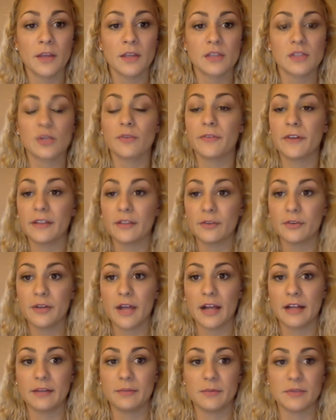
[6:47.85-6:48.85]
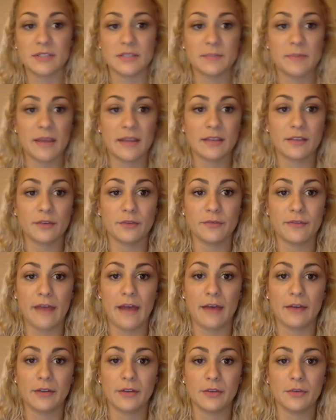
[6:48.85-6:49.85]
so if I learn how to respect their
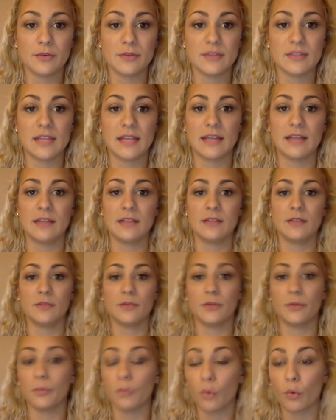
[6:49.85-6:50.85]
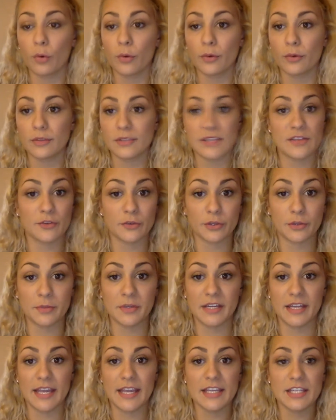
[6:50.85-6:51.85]
values and their morals and their
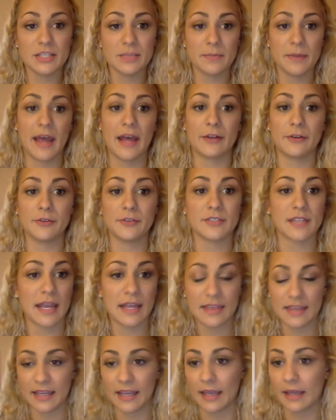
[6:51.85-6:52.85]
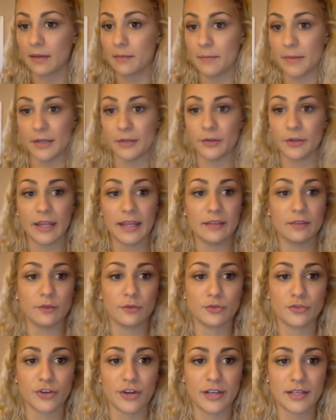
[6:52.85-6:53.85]
communication patterns, I think I can better gain
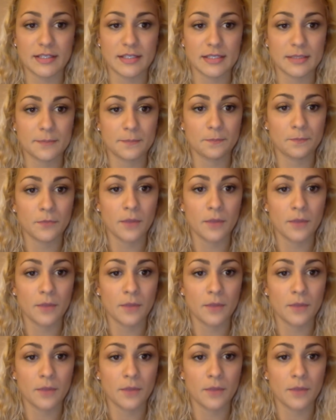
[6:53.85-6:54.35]
their trust.